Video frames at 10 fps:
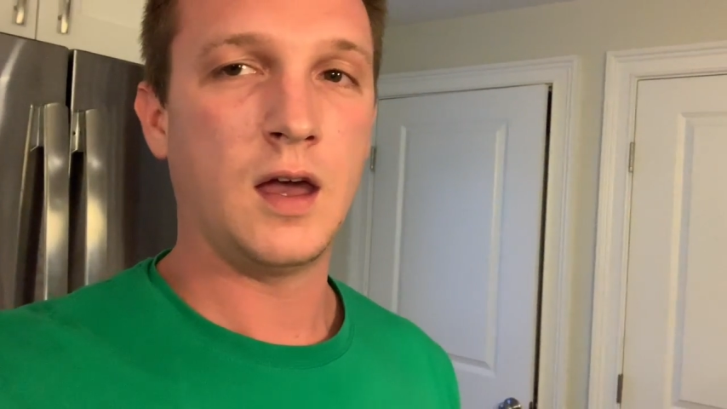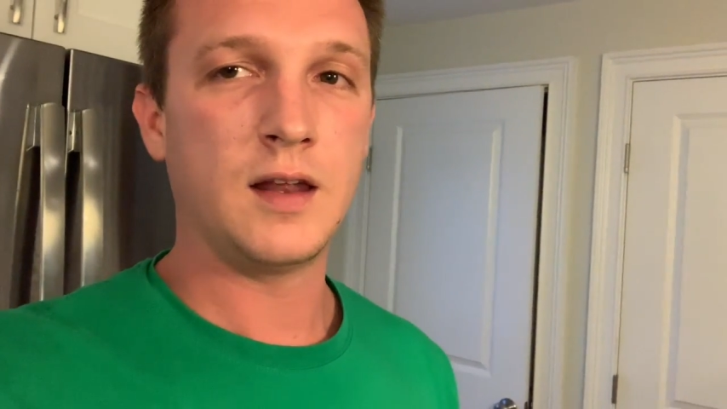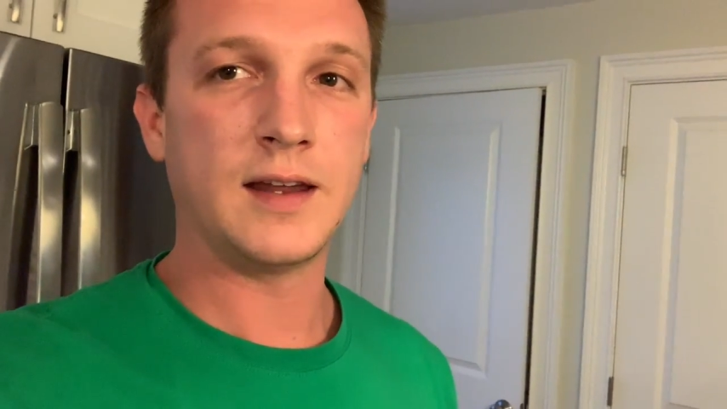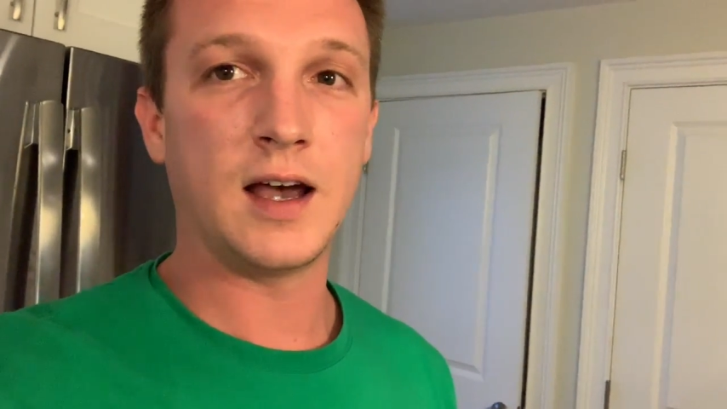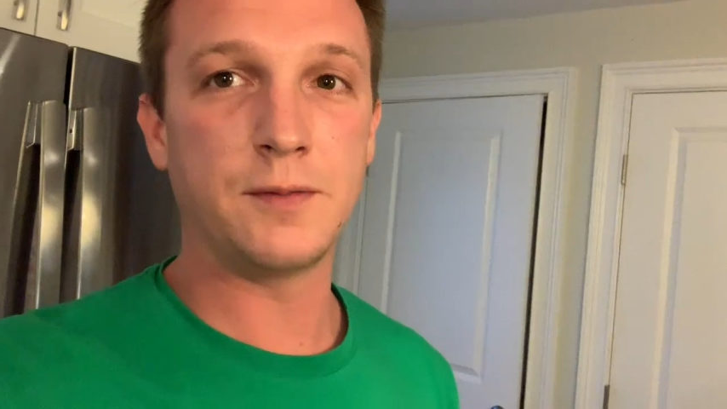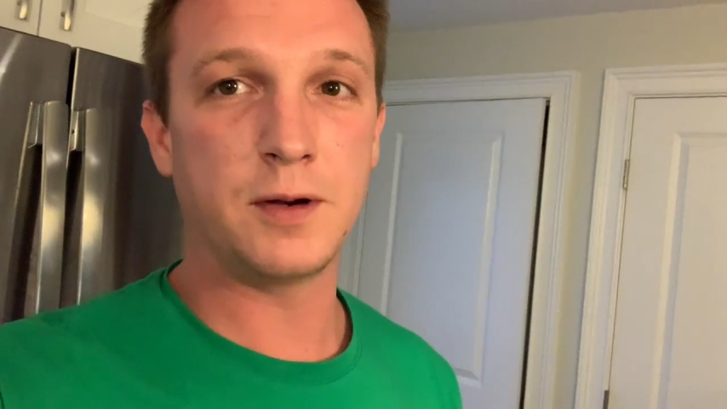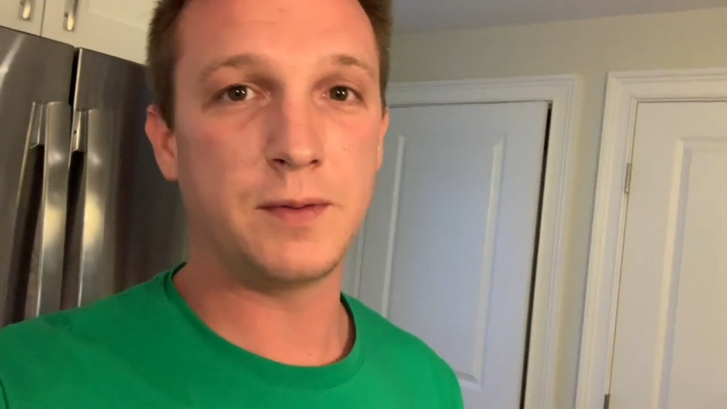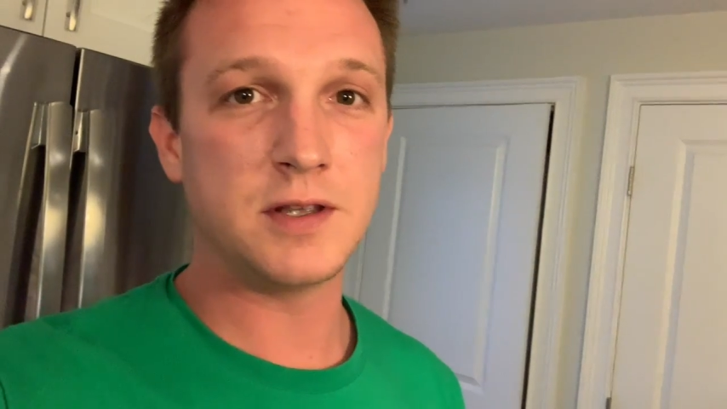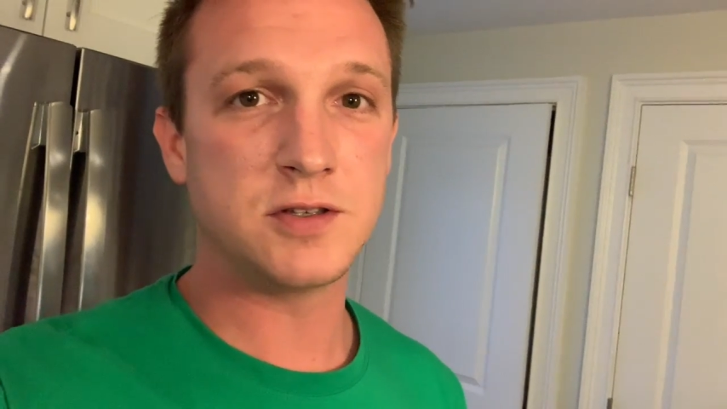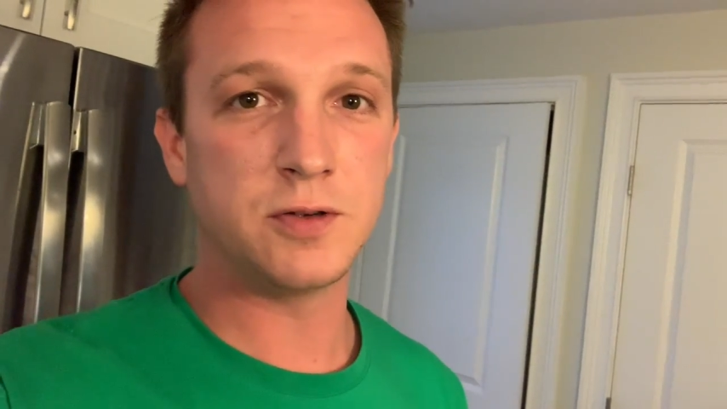Now I'm going to
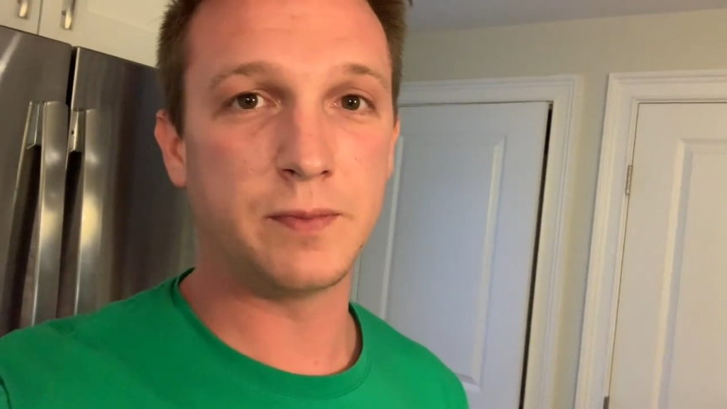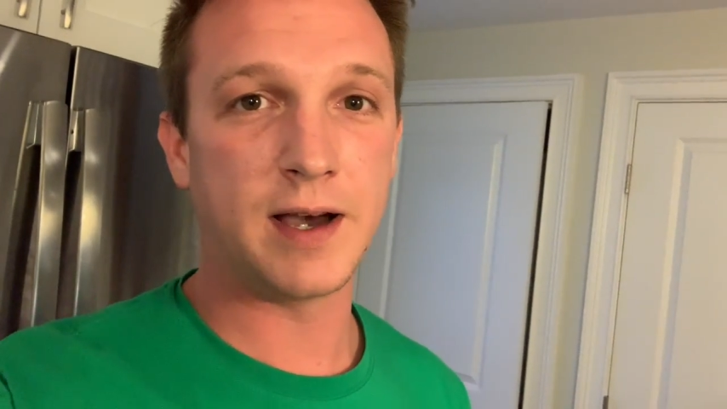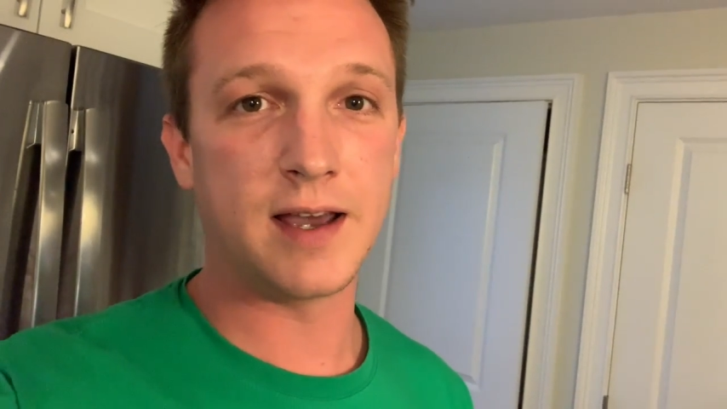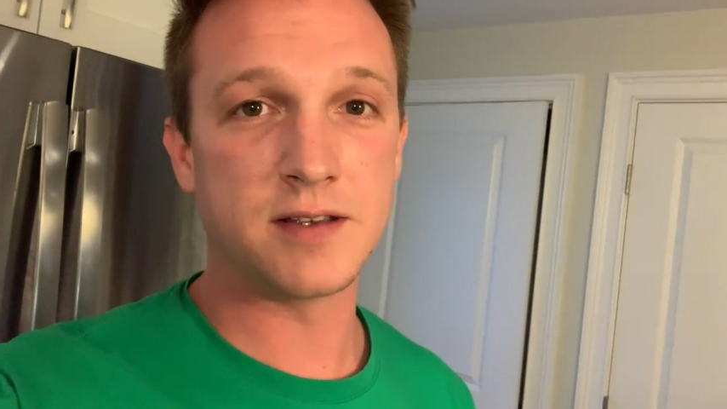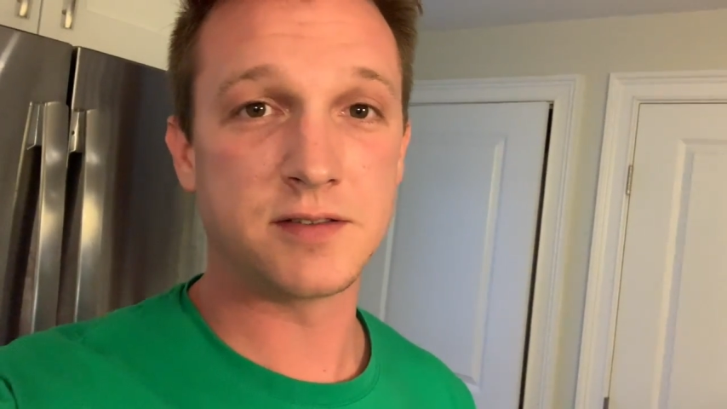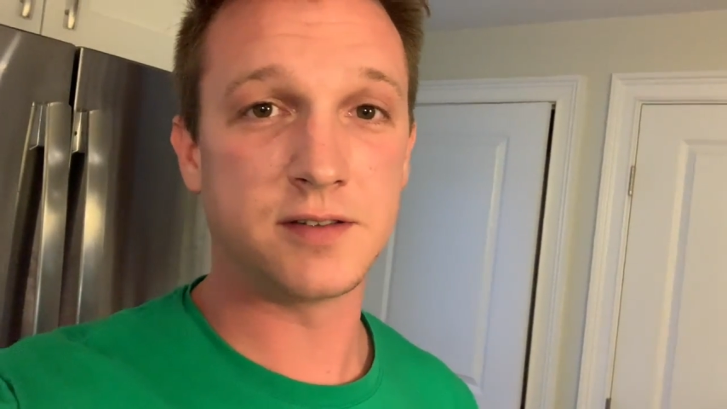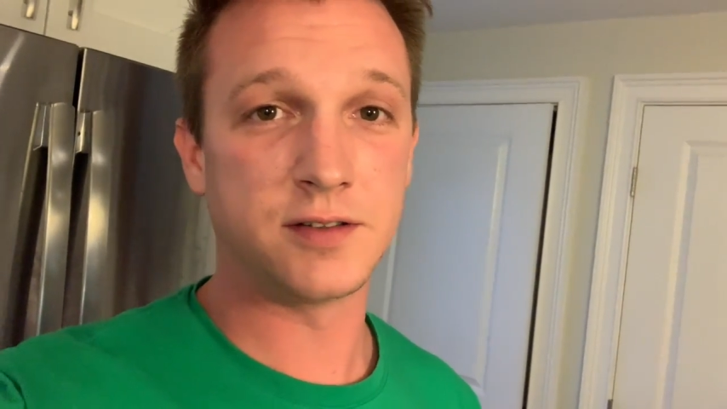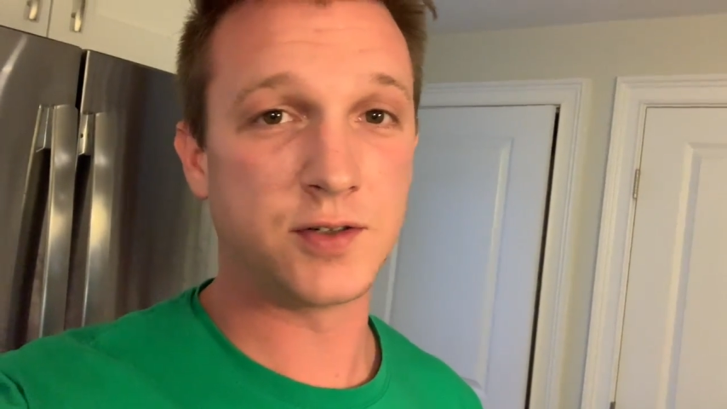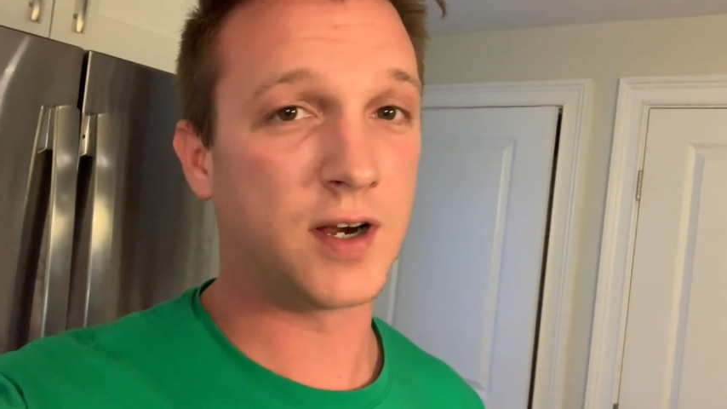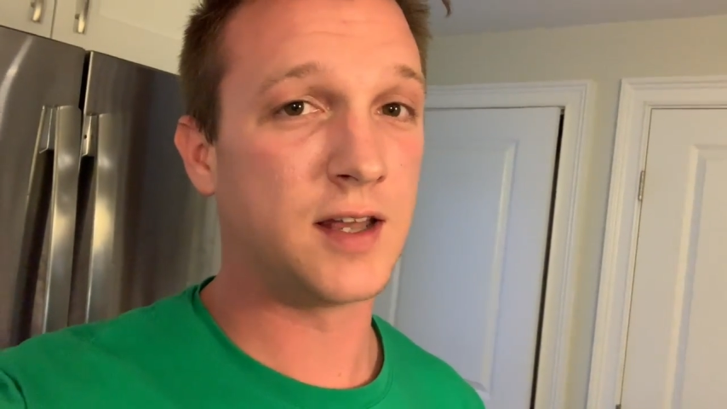be too biased to
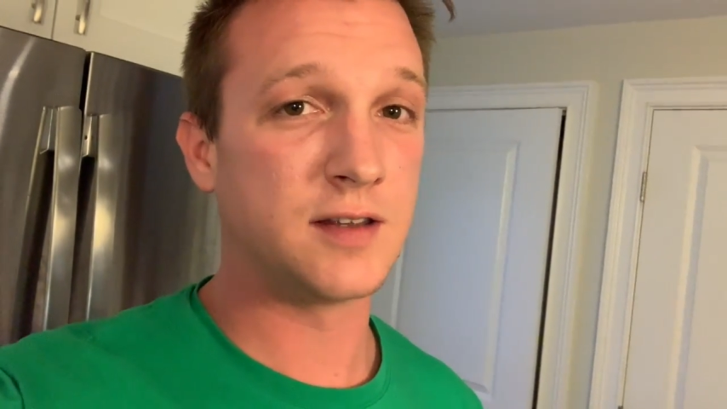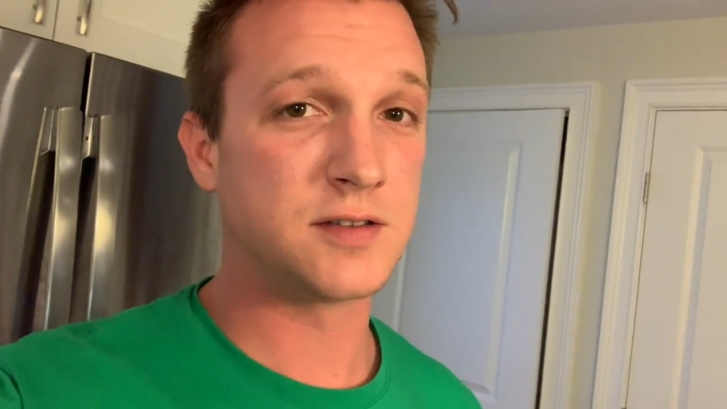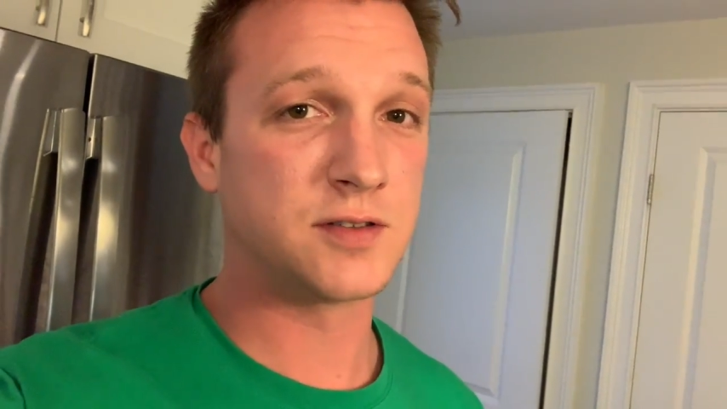try this,